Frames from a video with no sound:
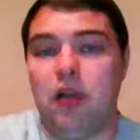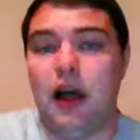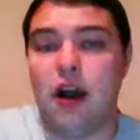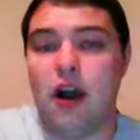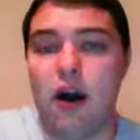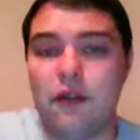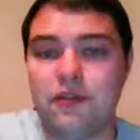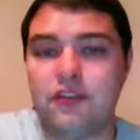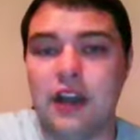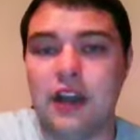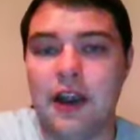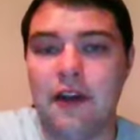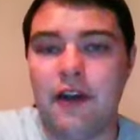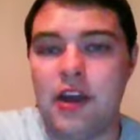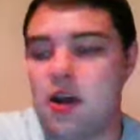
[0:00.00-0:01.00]
playoff
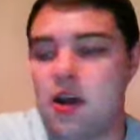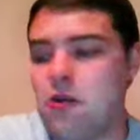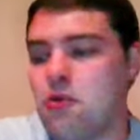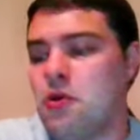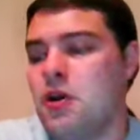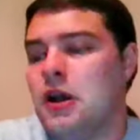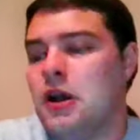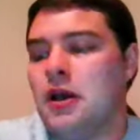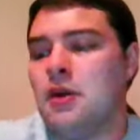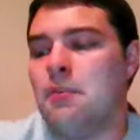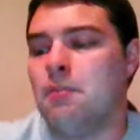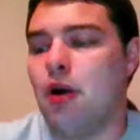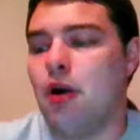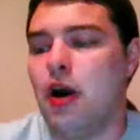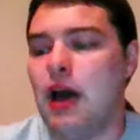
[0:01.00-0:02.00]
scenario.
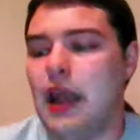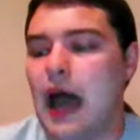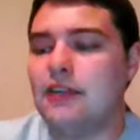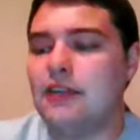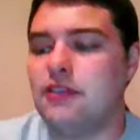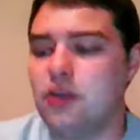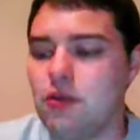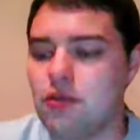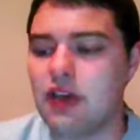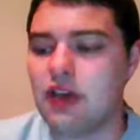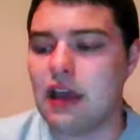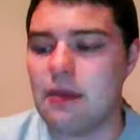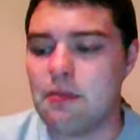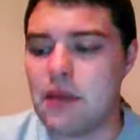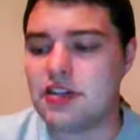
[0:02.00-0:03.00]
But I do
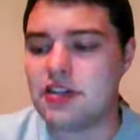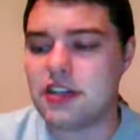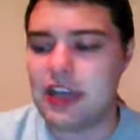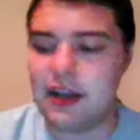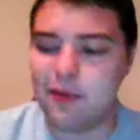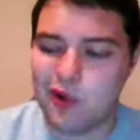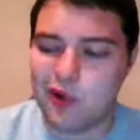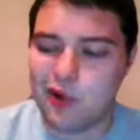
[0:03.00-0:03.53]
think Michigan,